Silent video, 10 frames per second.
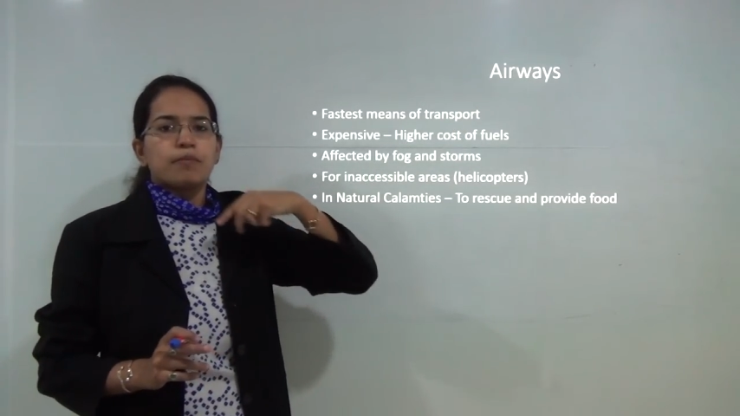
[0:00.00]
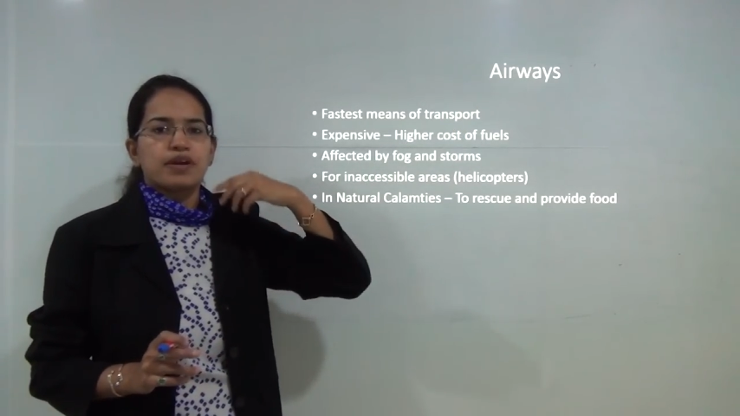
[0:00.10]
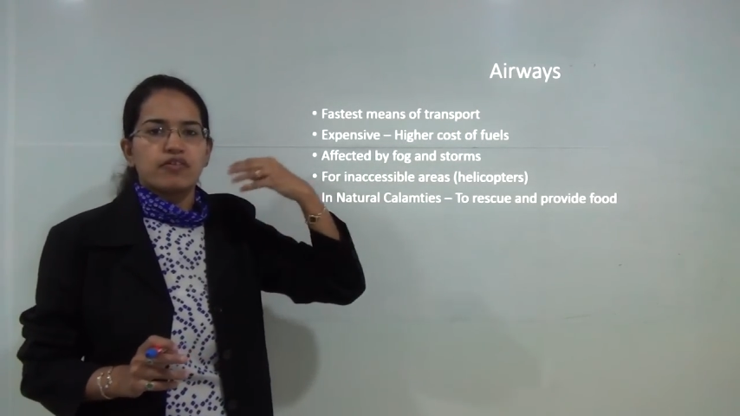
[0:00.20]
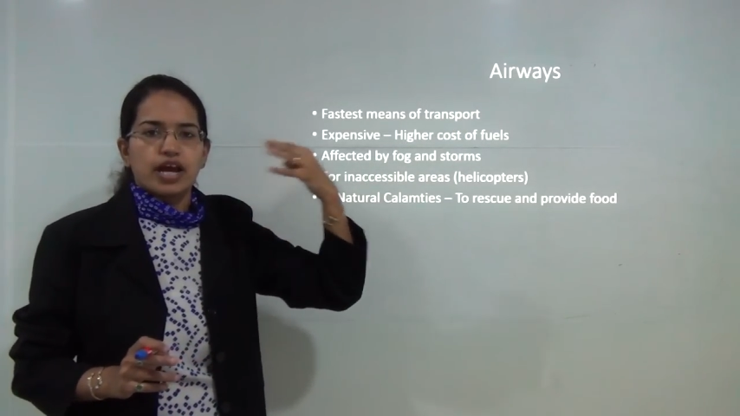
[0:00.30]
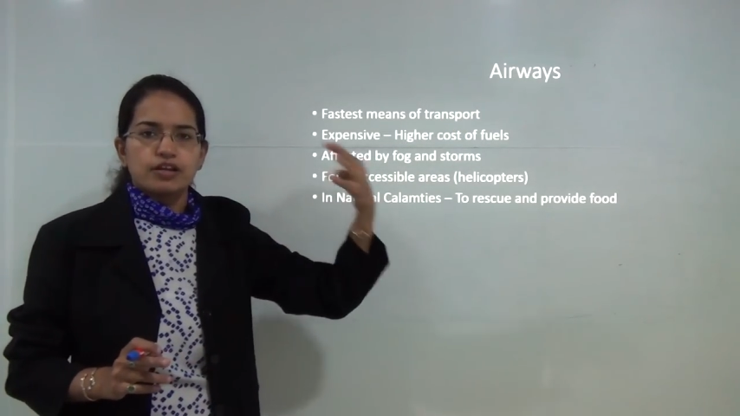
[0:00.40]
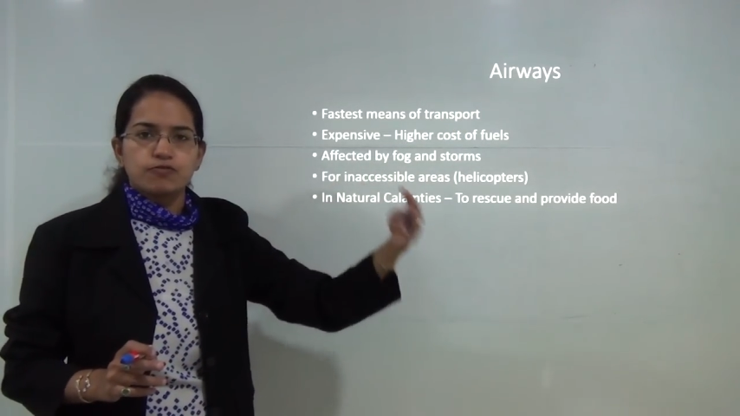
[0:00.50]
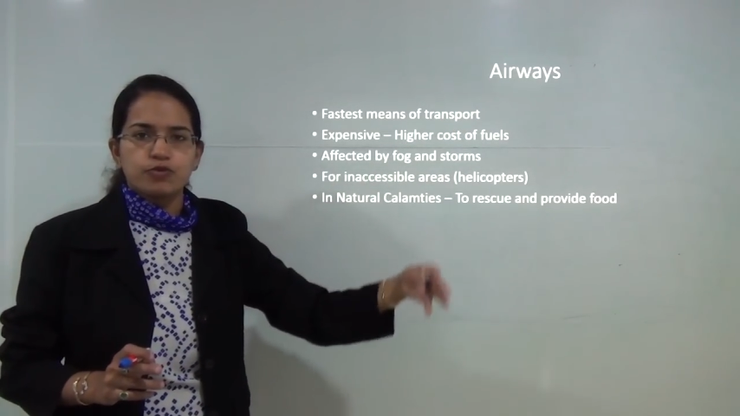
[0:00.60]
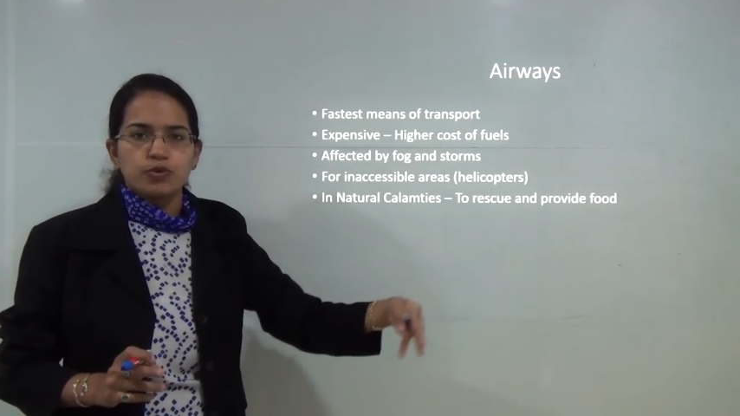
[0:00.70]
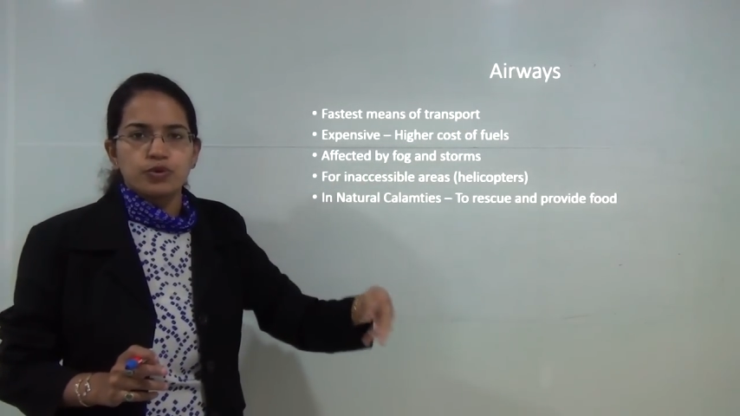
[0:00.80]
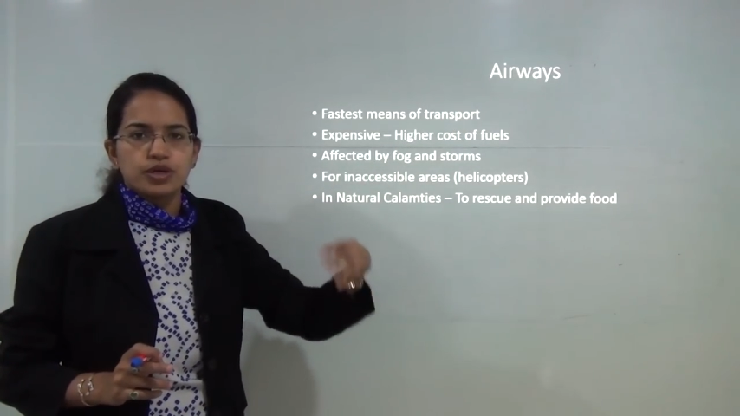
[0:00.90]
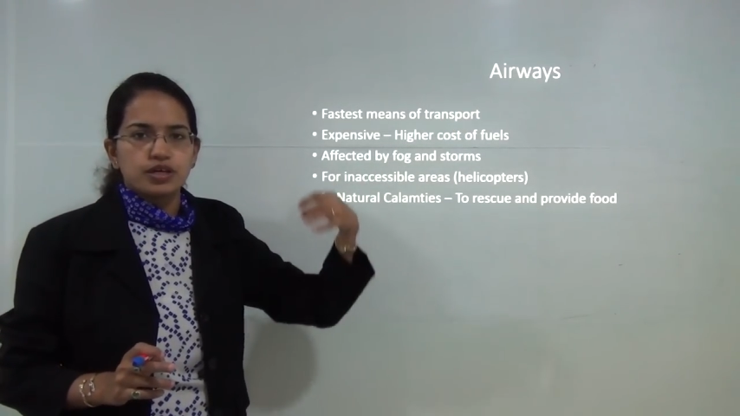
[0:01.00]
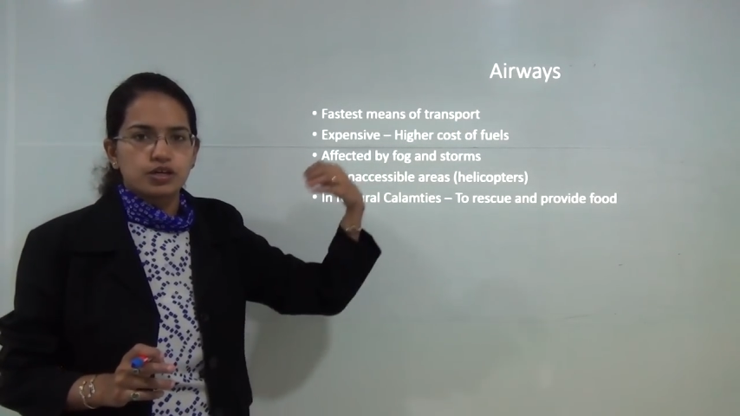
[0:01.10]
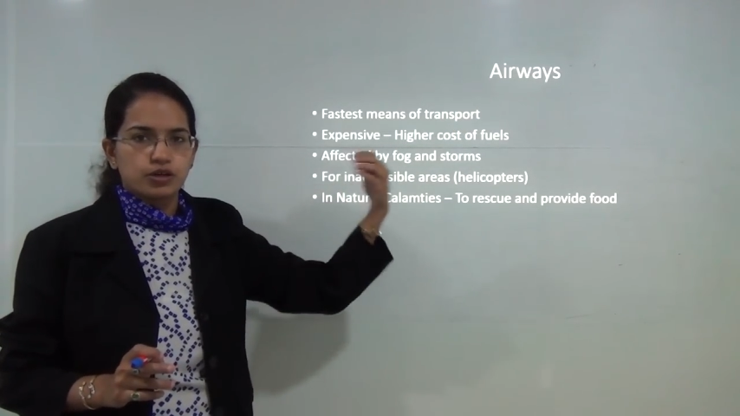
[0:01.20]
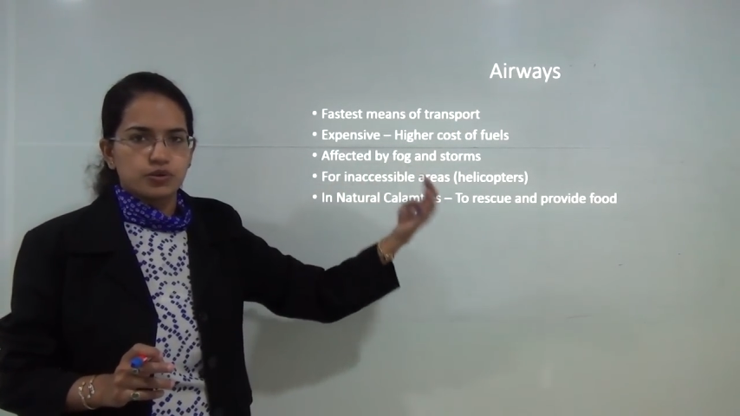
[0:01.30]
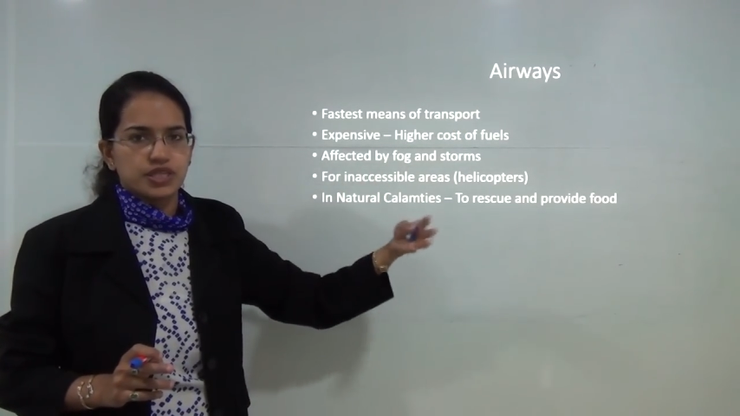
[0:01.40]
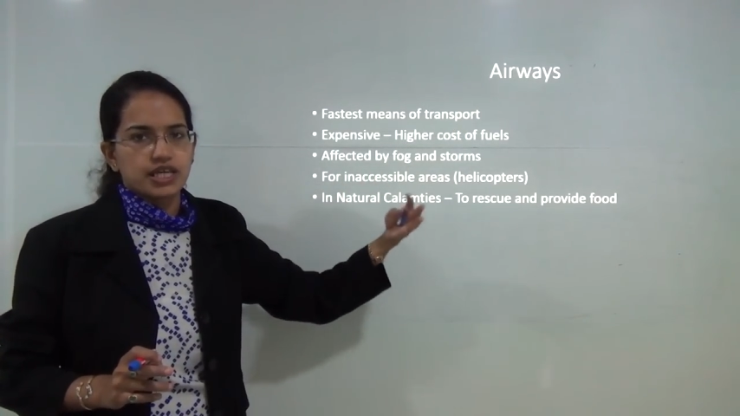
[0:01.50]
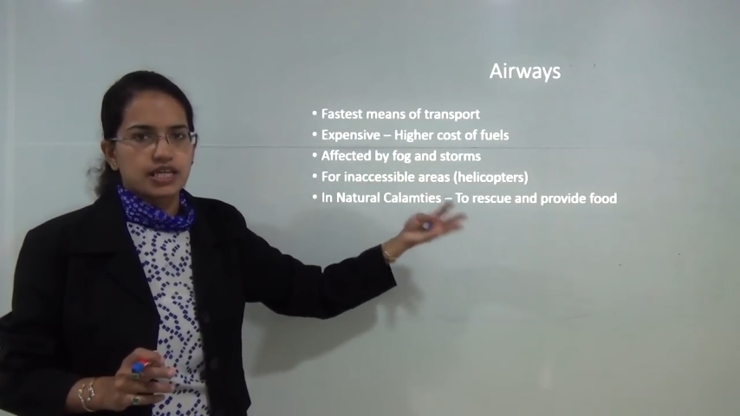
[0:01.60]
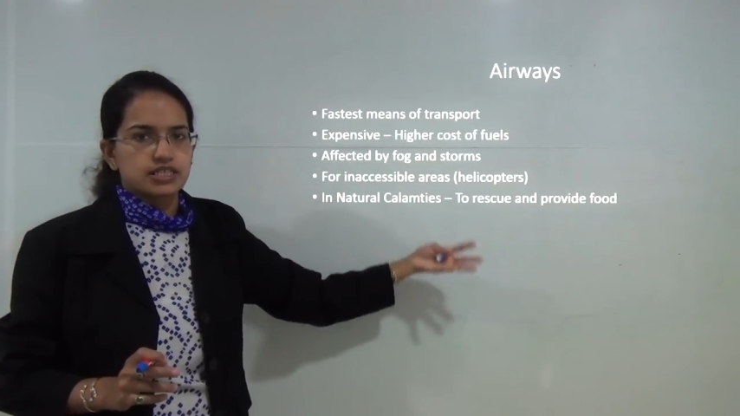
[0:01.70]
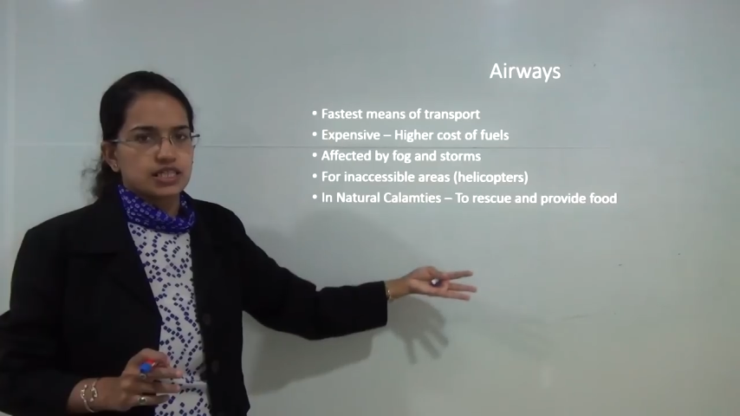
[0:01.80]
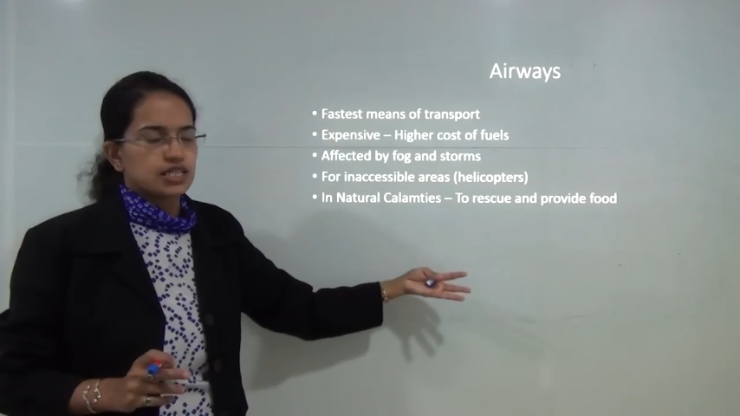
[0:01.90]
provide food, clothing
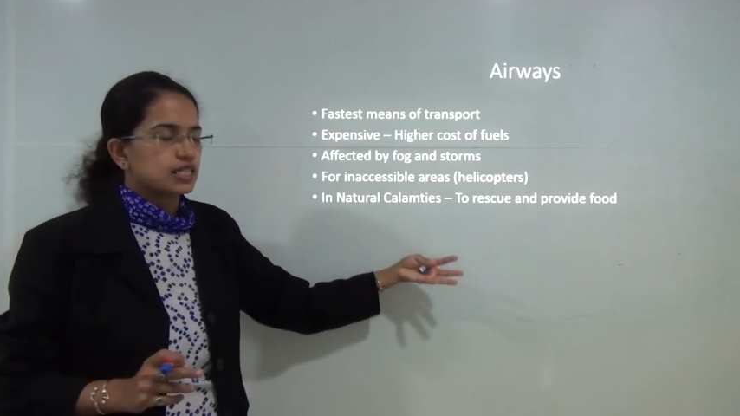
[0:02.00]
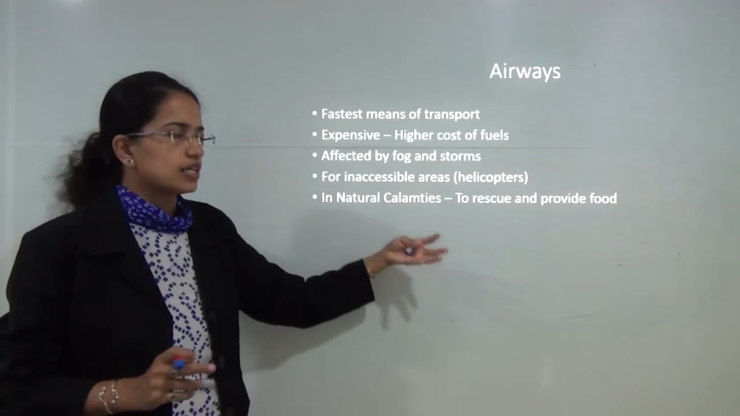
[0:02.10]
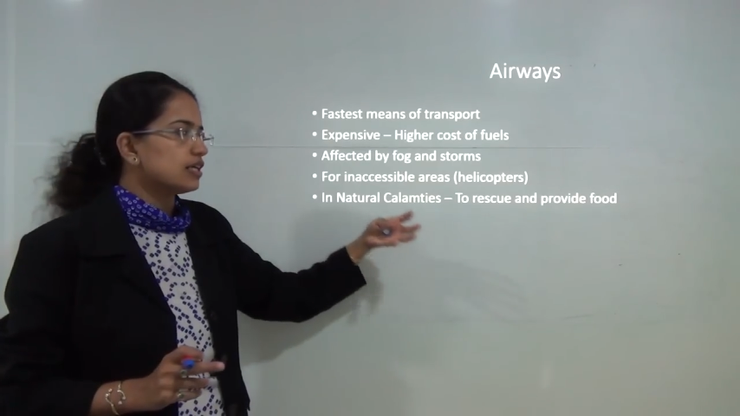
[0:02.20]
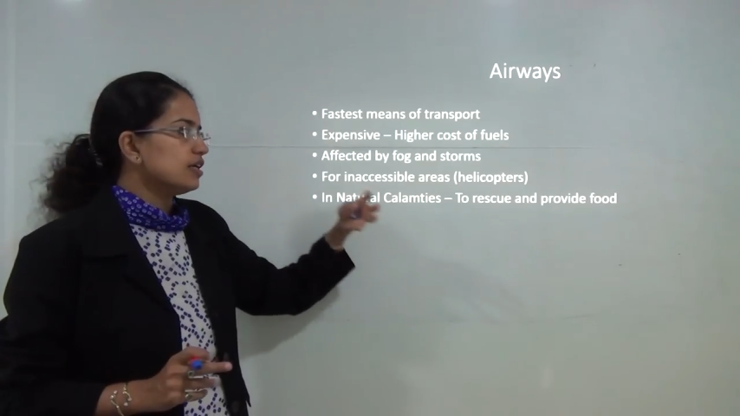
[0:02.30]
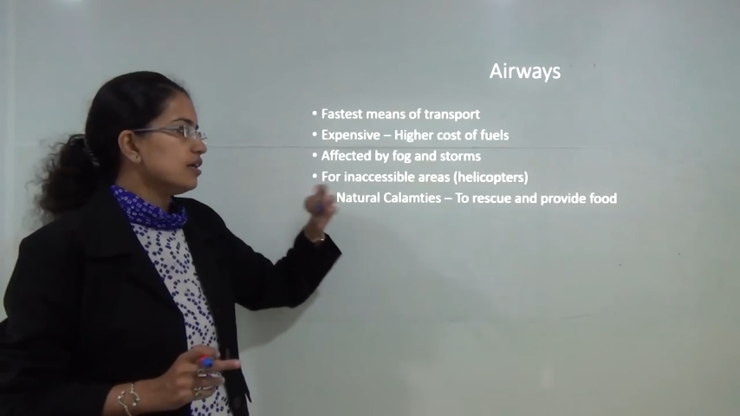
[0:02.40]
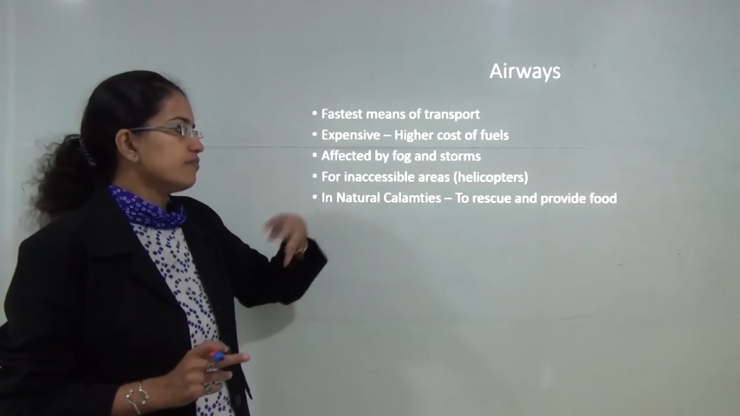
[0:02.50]
and shelter